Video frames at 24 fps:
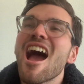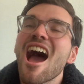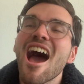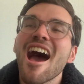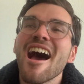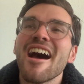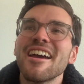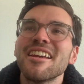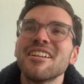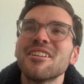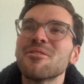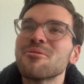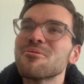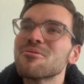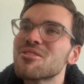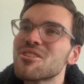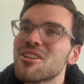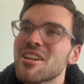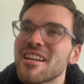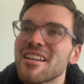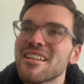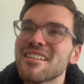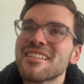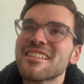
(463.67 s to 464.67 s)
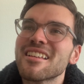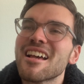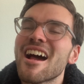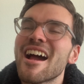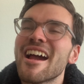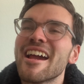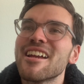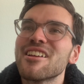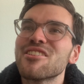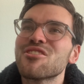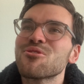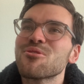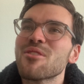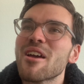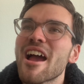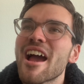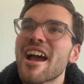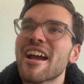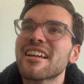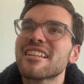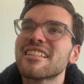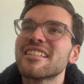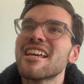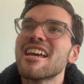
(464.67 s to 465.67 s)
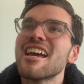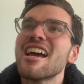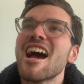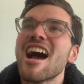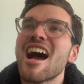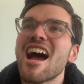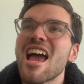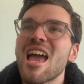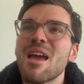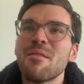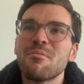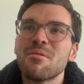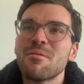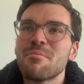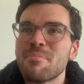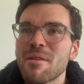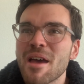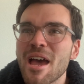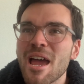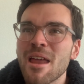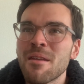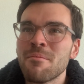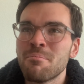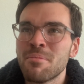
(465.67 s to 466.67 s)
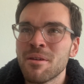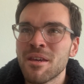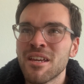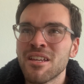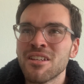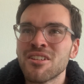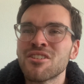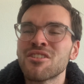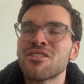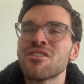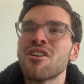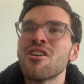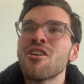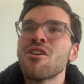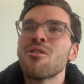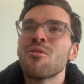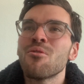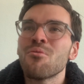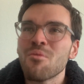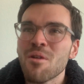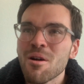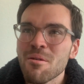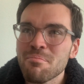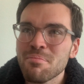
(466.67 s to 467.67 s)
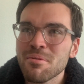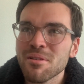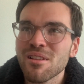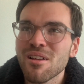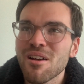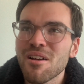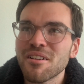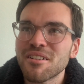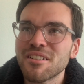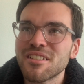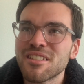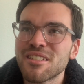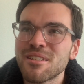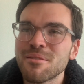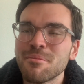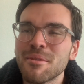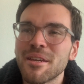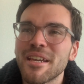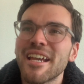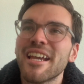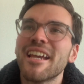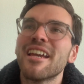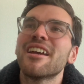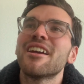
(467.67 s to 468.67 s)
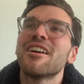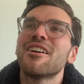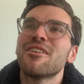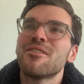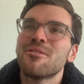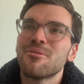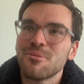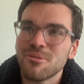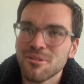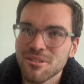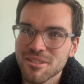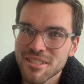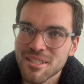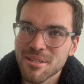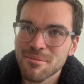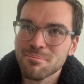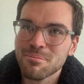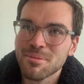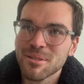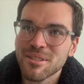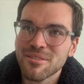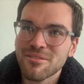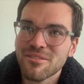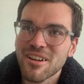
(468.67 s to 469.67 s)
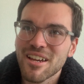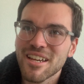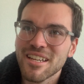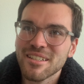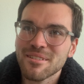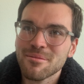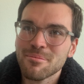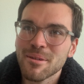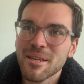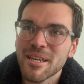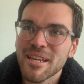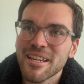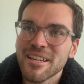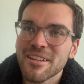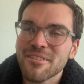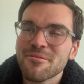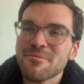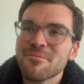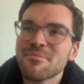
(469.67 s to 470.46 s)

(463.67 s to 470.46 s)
I don't chase, I attract, I am a bad bitch, what belongs to me will simply find me.